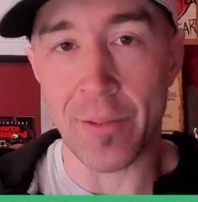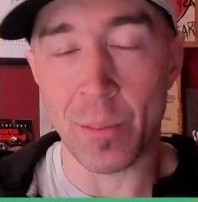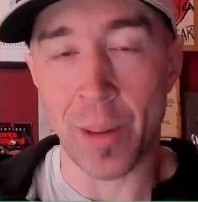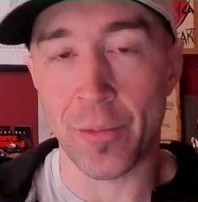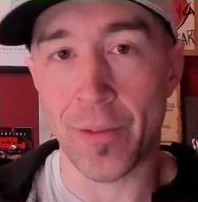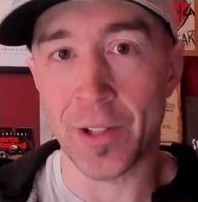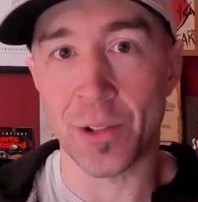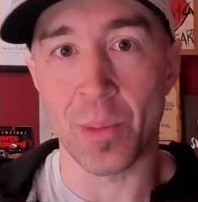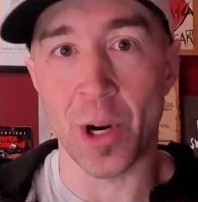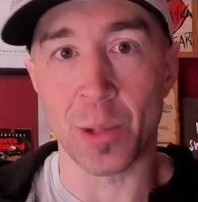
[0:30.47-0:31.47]
by Professor
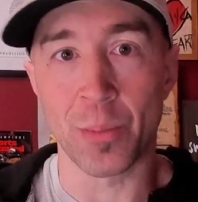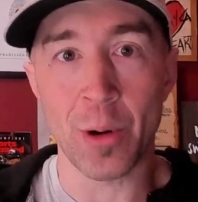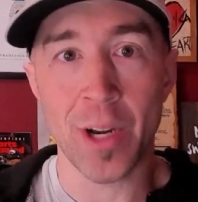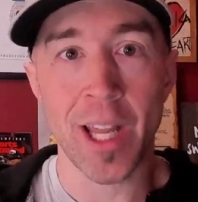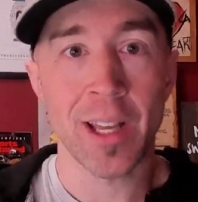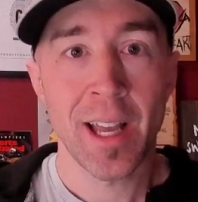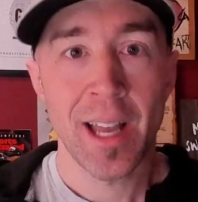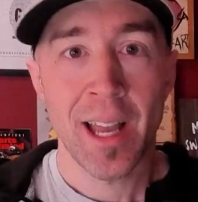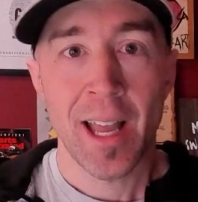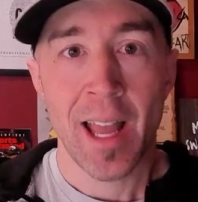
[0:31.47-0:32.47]
Mark Broadie.
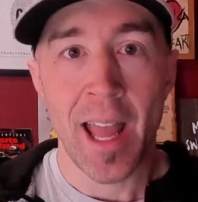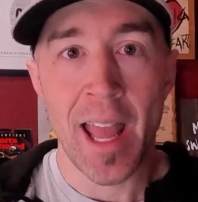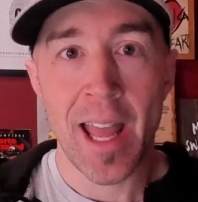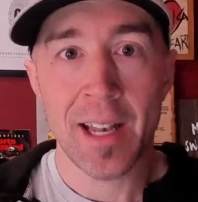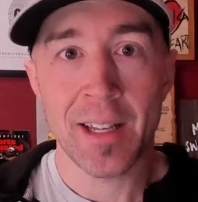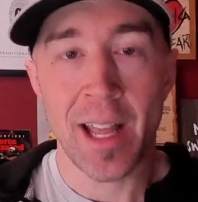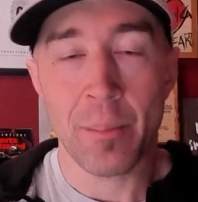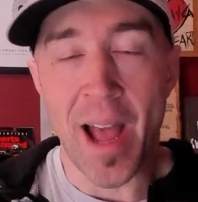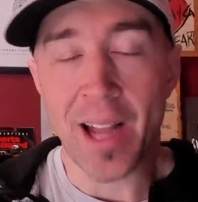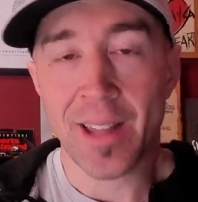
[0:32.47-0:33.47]
And
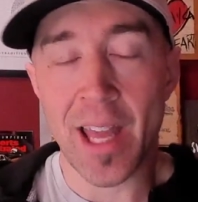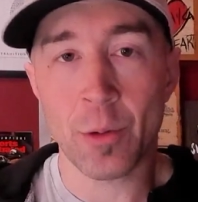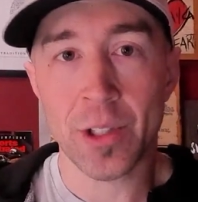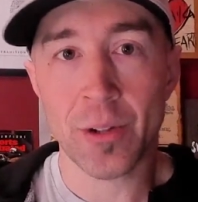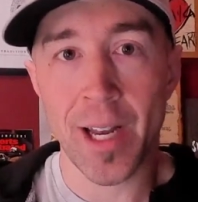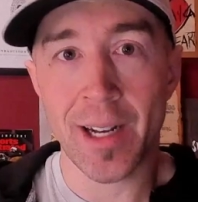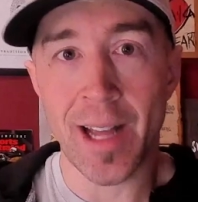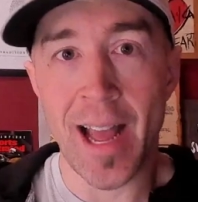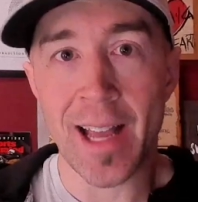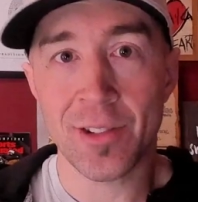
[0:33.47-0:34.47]
back then it was created
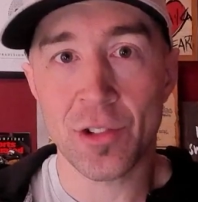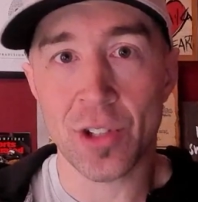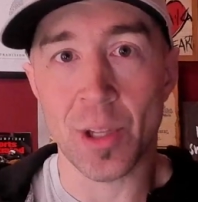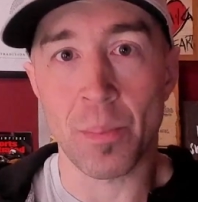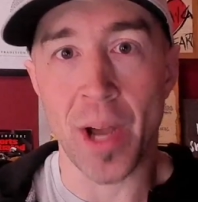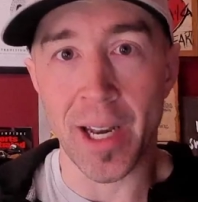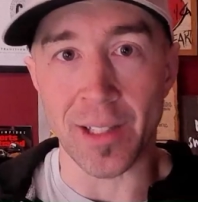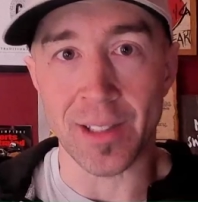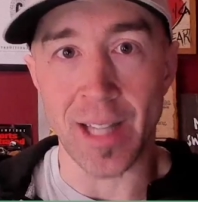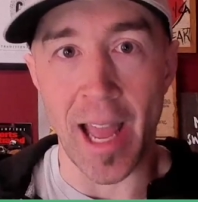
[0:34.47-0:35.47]
as just a putting
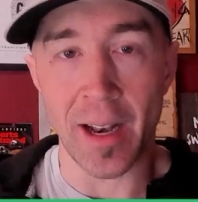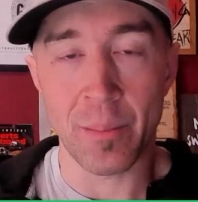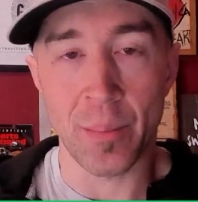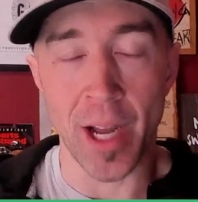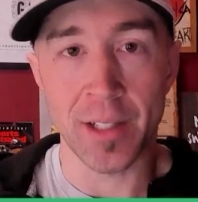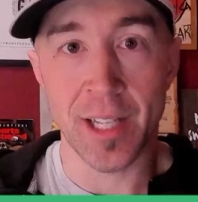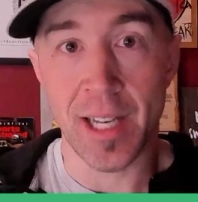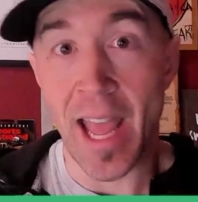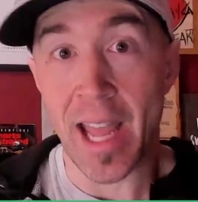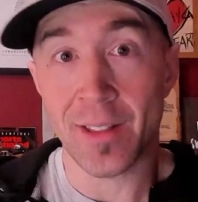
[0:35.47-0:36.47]
stat. But
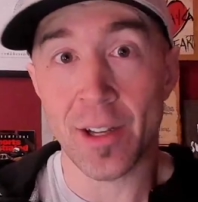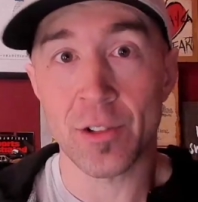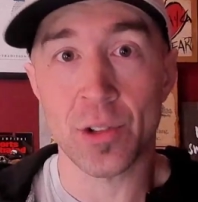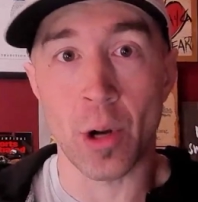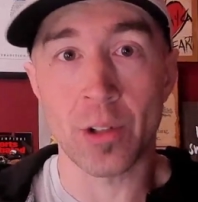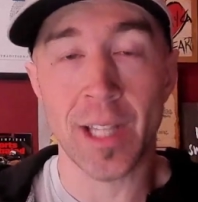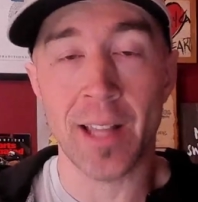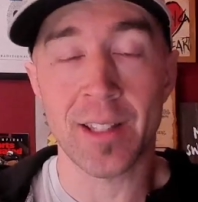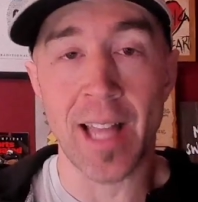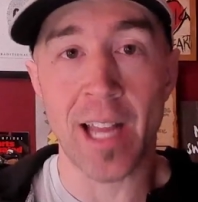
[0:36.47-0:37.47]
today there's strokes
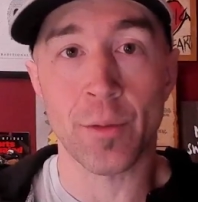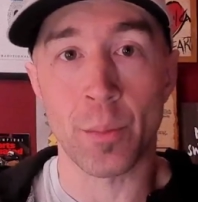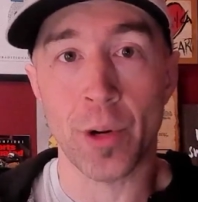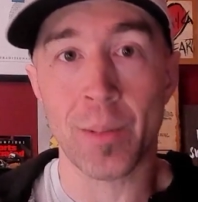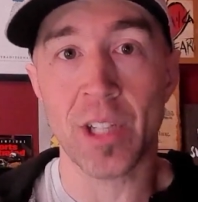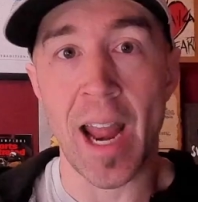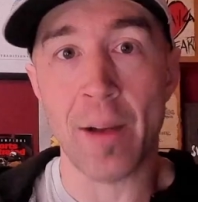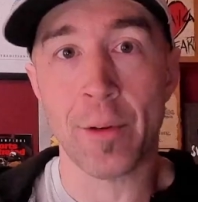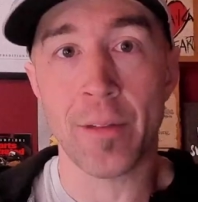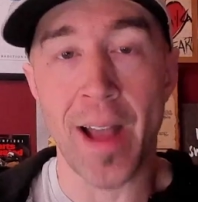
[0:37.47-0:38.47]
gained stats for pretty much
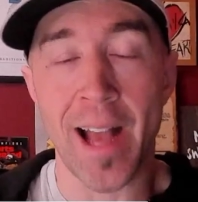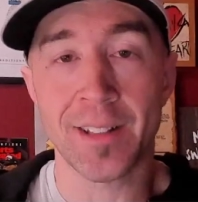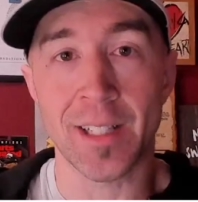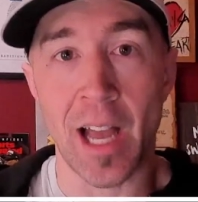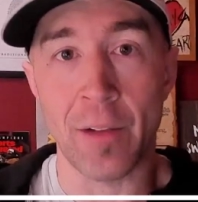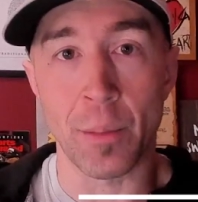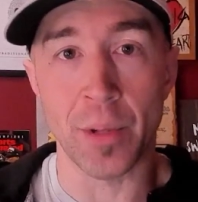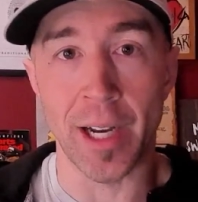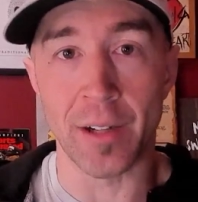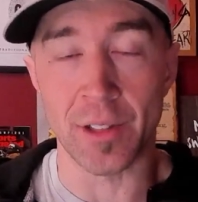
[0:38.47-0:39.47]
every facet of a
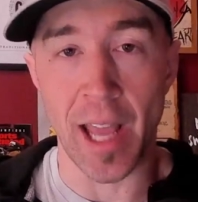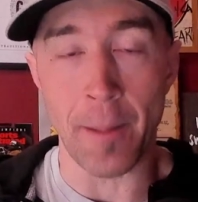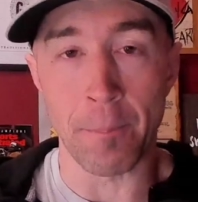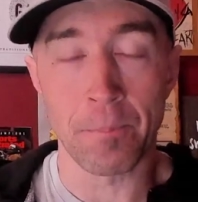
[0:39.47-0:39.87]
player's game.